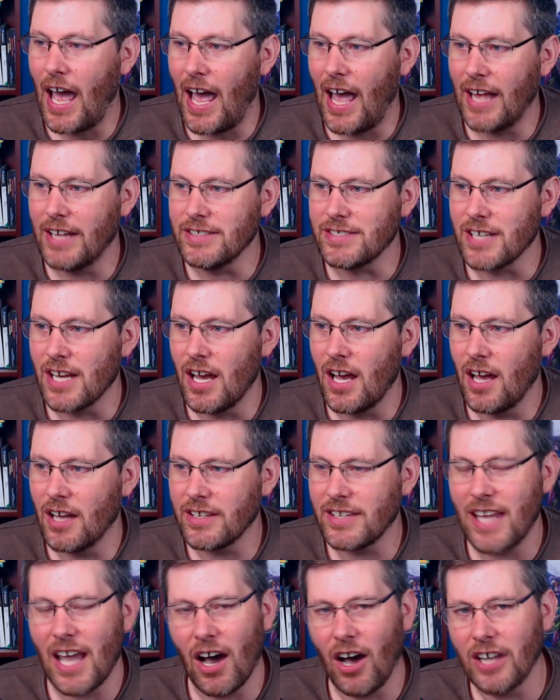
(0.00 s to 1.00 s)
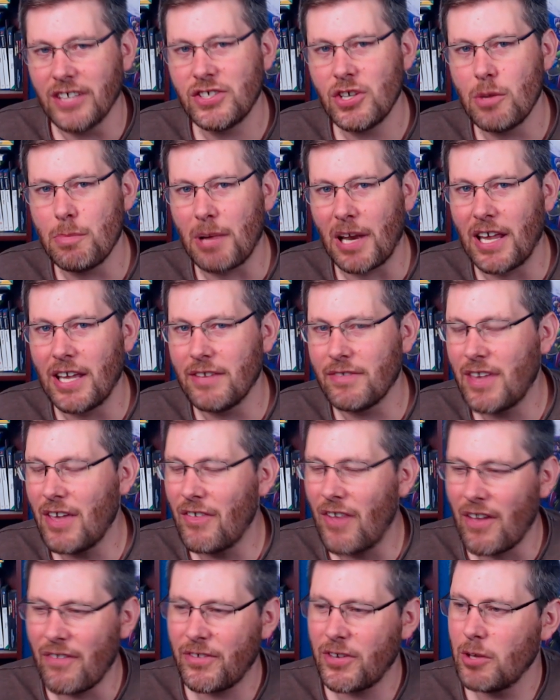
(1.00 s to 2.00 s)
And yeah, I do believe,
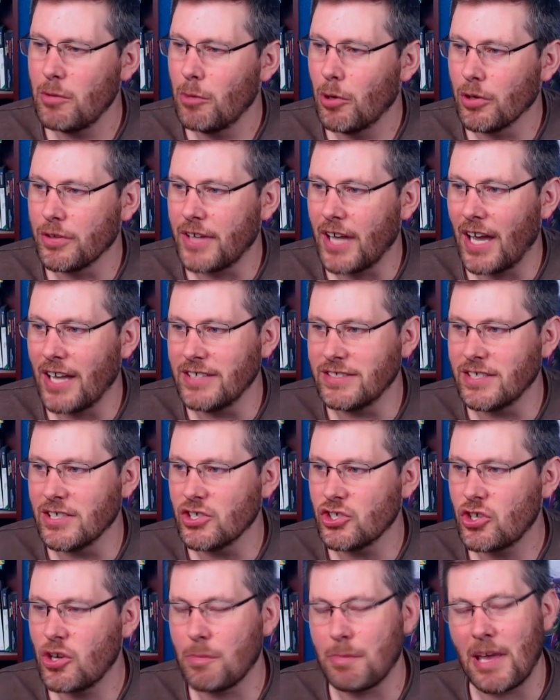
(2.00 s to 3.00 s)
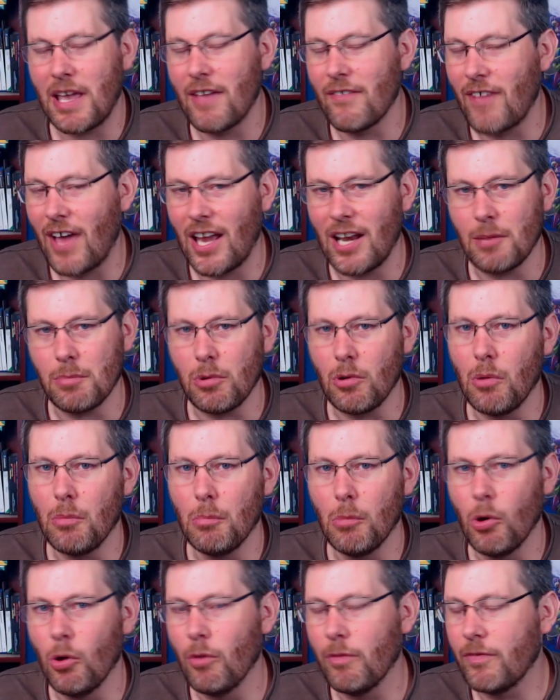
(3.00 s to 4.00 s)
give it a few more days, it should be available on
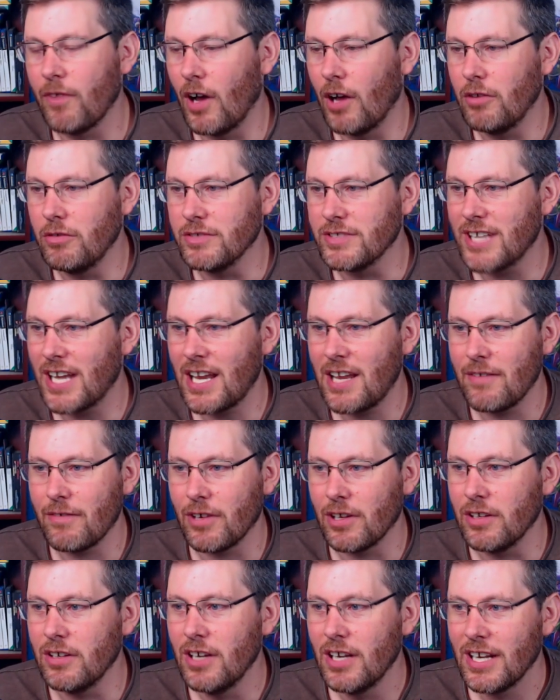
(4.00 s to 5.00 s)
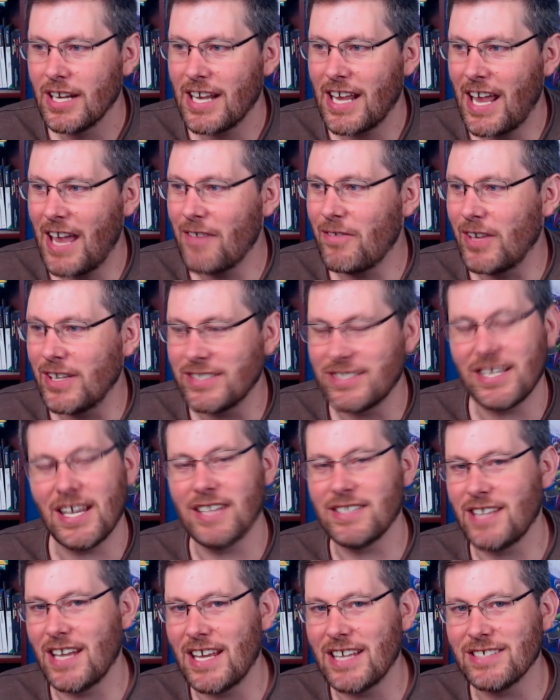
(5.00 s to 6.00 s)
more phones, even if it
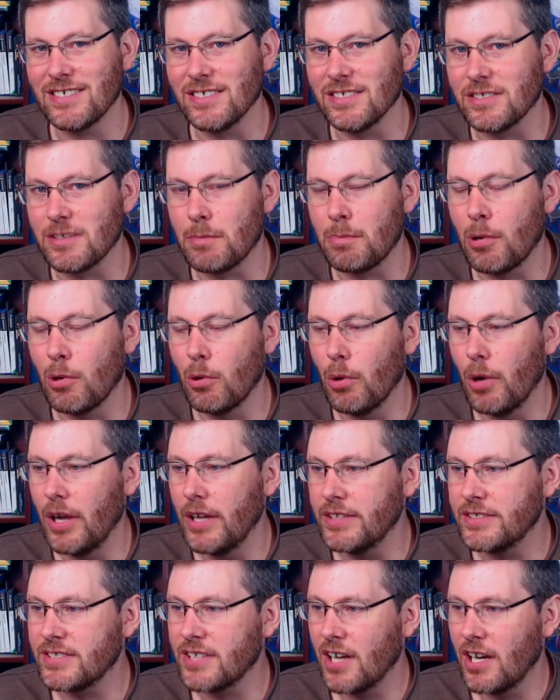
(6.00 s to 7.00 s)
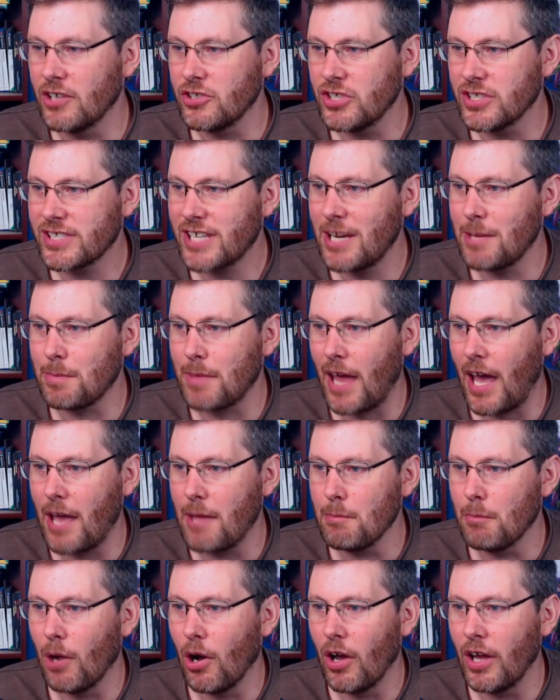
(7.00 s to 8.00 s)
says it isn't supported. So just keep that
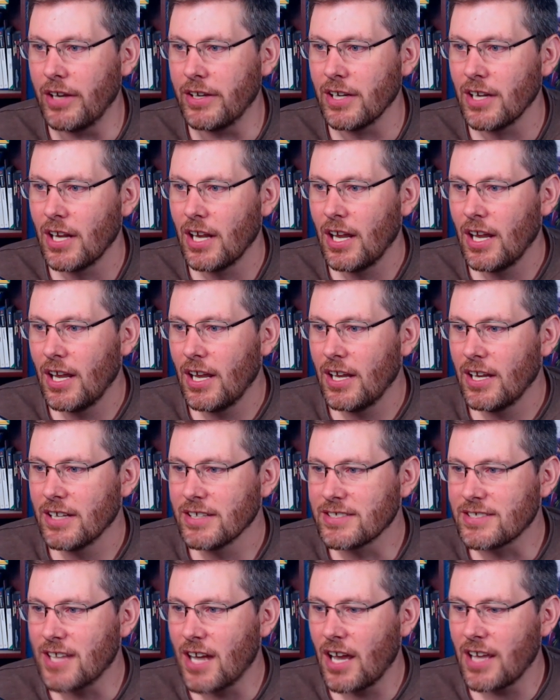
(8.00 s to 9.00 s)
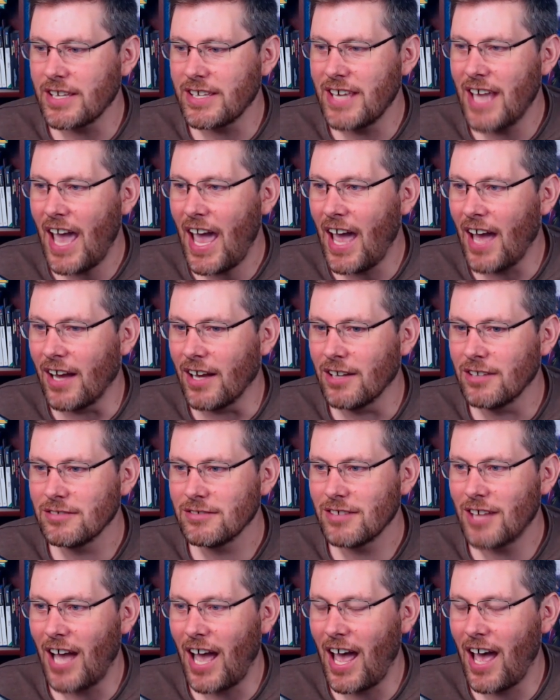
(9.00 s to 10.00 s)
in mind. So yeah,
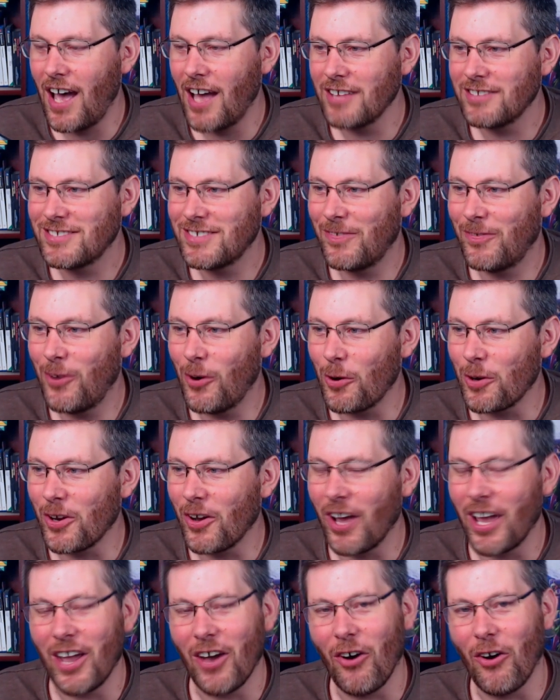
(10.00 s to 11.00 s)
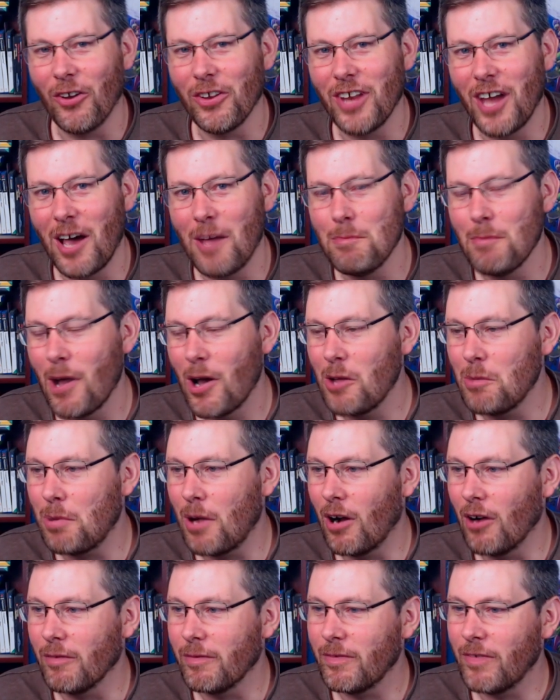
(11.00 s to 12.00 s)
Fortnite on a
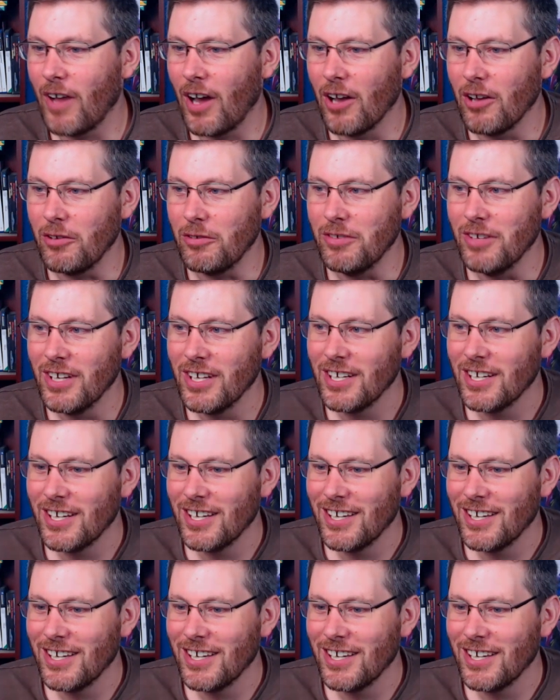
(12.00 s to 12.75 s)
mobile phone.